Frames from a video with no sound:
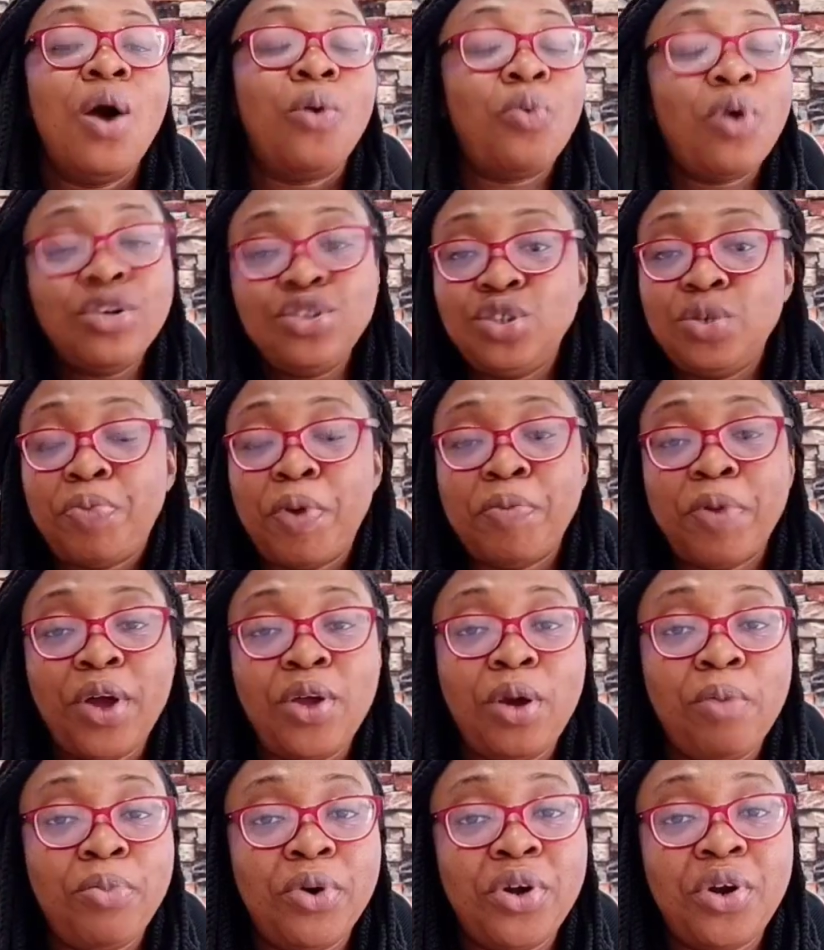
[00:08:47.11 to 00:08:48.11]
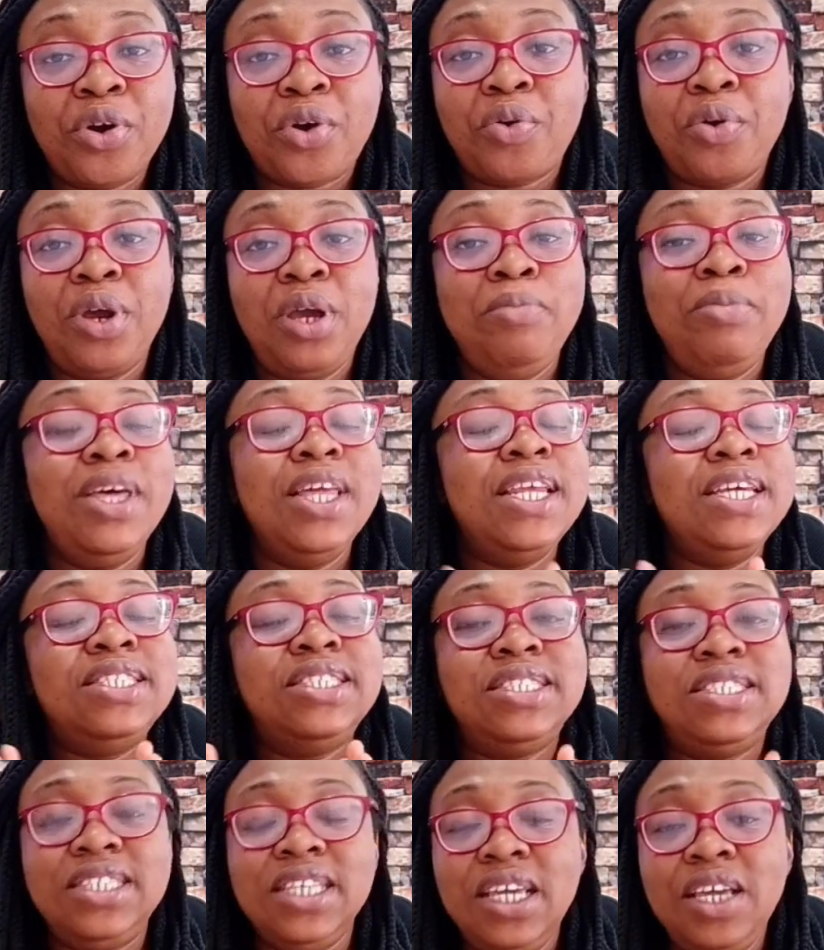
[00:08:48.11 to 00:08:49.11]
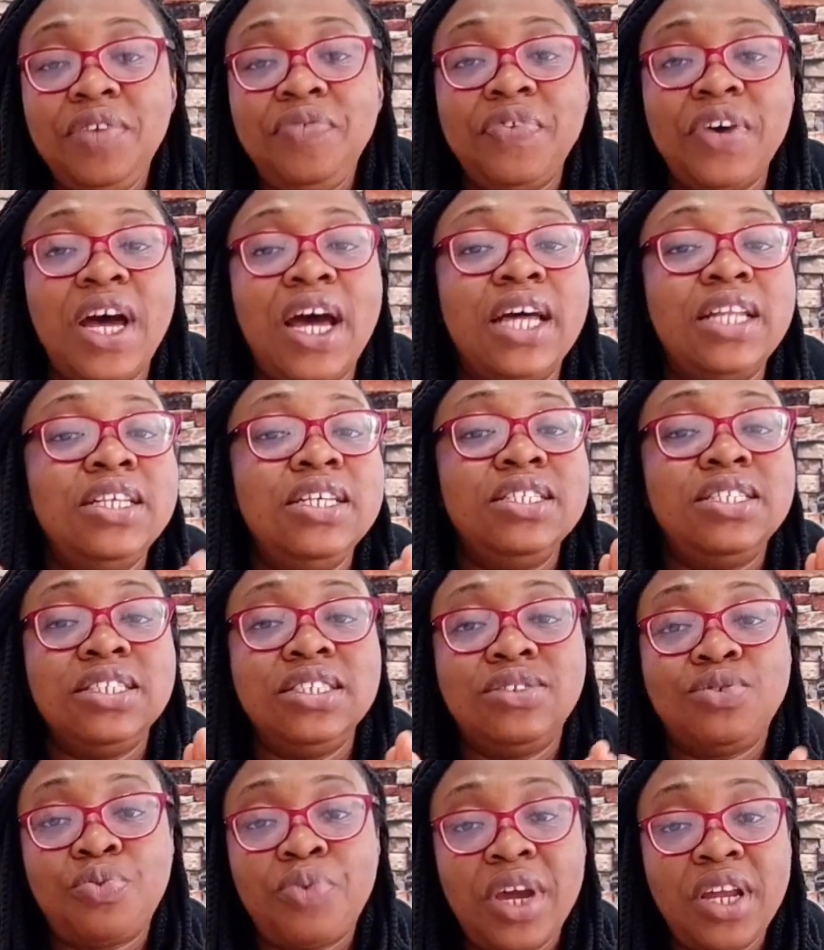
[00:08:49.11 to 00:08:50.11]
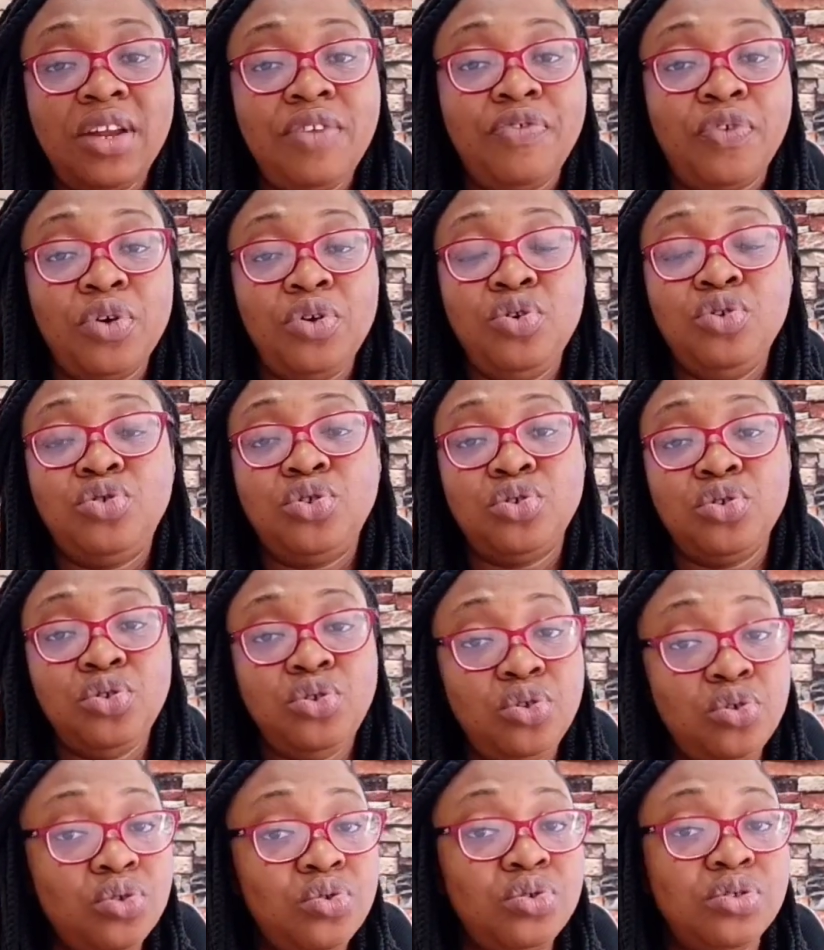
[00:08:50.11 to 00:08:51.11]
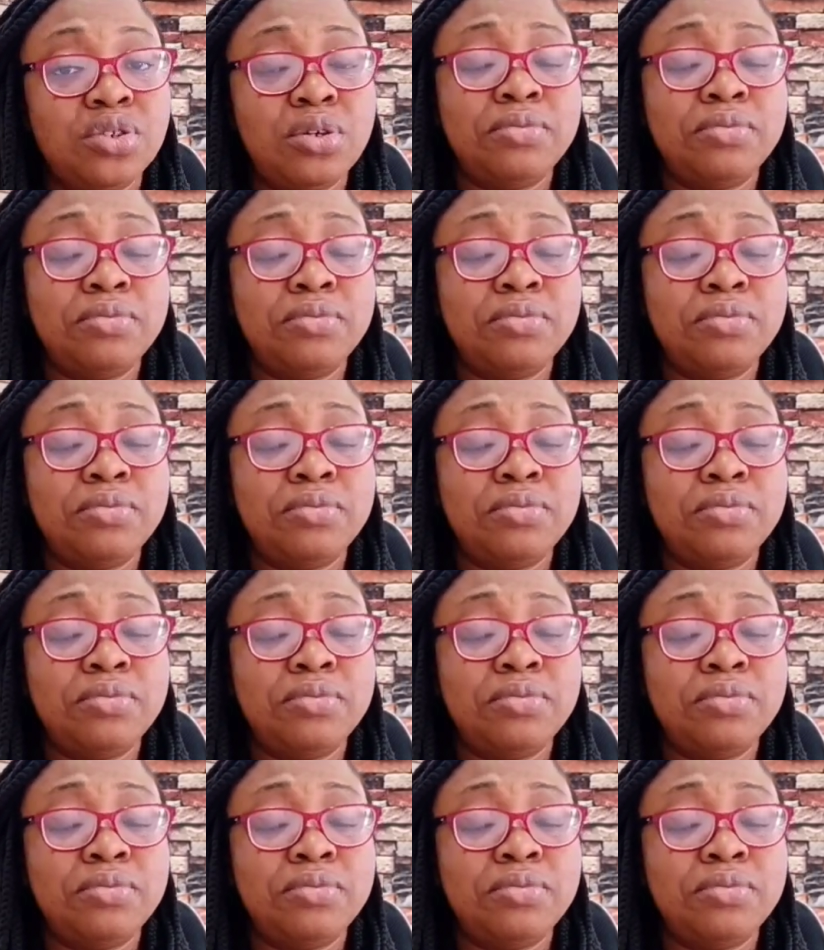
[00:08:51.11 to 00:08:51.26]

once you prepare your buttercream, it is stiff and it is ready for you to use.